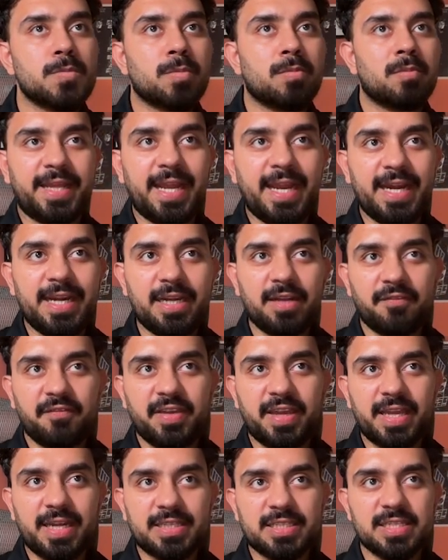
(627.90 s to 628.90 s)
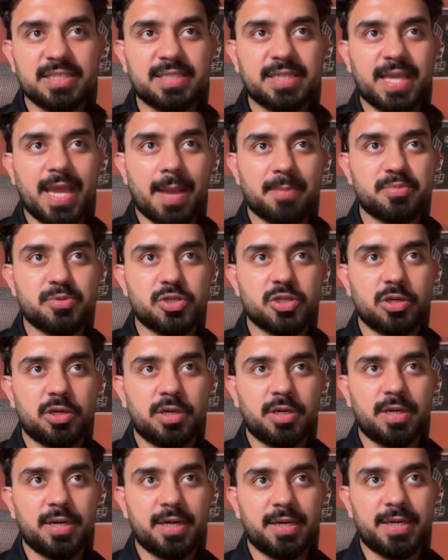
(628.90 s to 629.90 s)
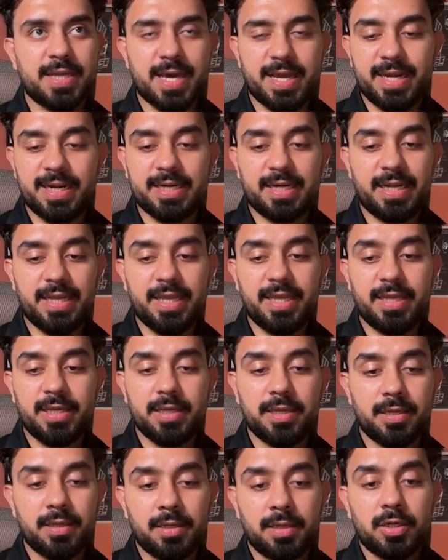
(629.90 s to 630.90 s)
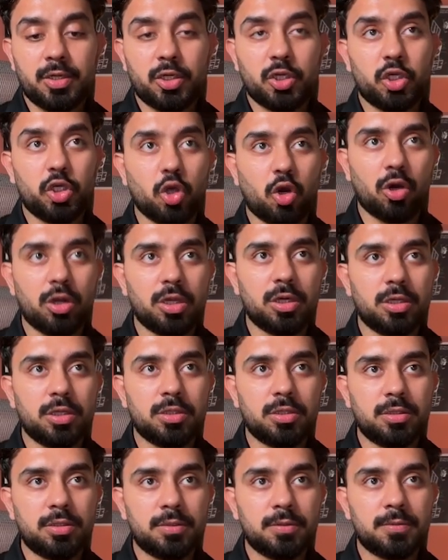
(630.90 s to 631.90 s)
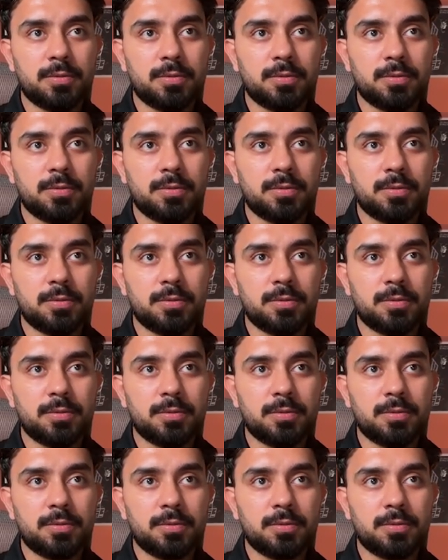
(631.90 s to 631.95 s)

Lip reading: Date, we can just capture directly dollar.